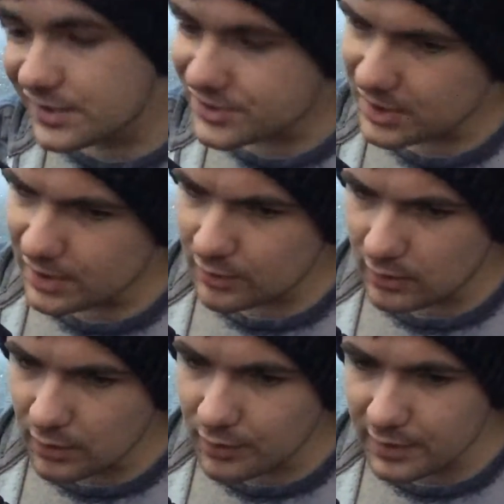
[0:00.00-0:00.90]
Take a
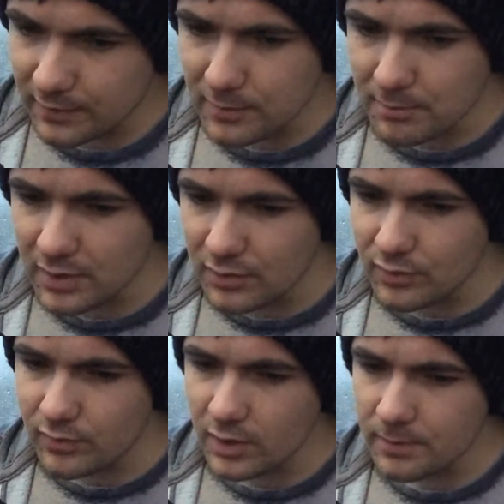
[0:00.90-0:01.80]
look in the
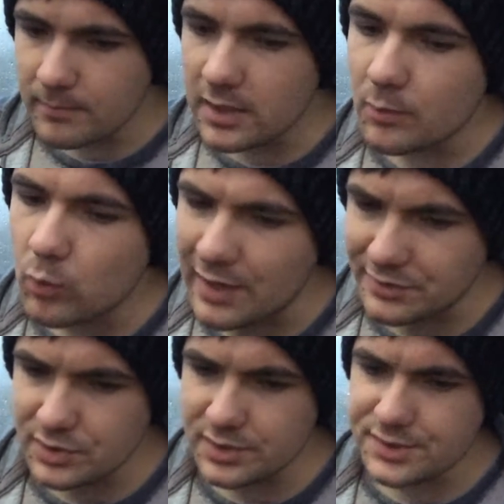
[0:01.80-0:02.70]
mirror, and what
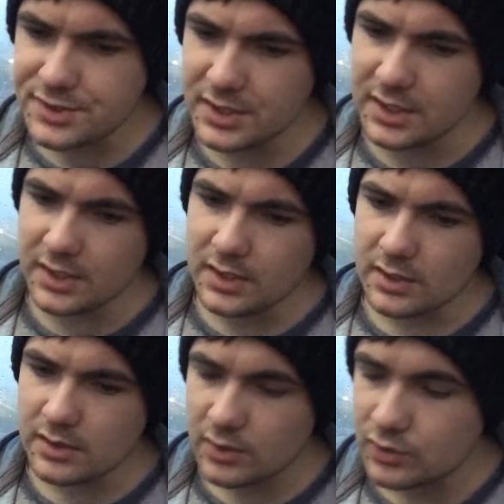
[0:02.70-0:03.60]
do you see?
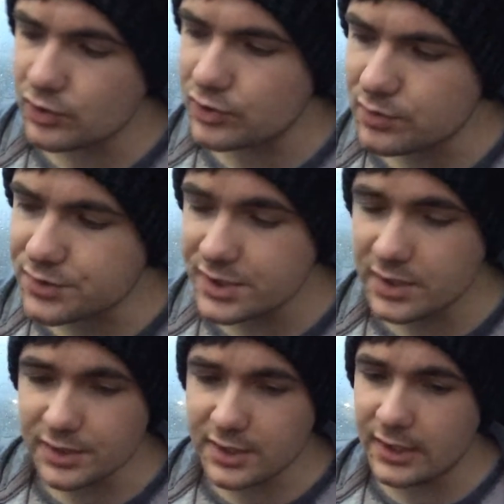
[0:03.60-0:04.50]
you
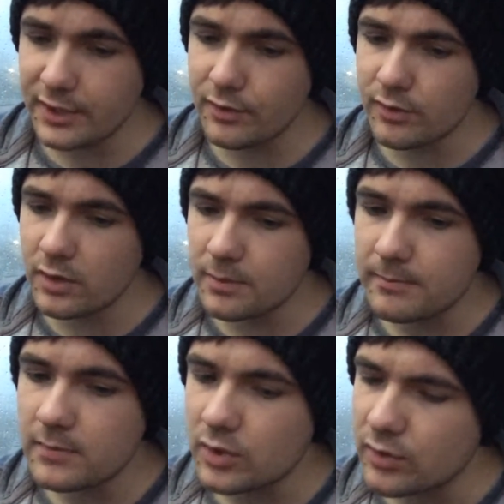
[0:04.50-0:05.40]
see it clear up,
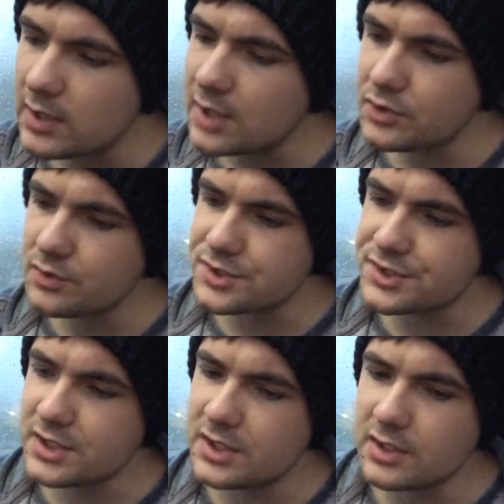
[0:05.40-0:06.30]
or are you
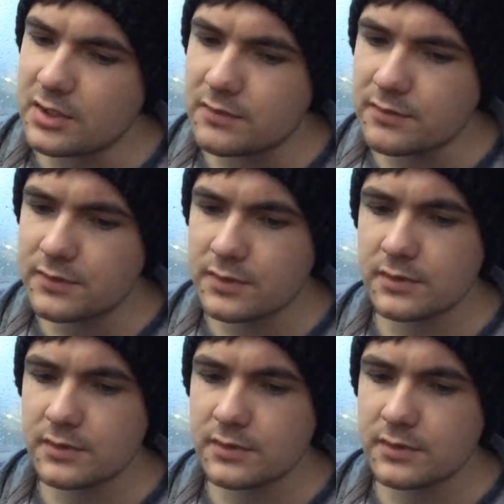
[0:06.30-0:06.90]
deceived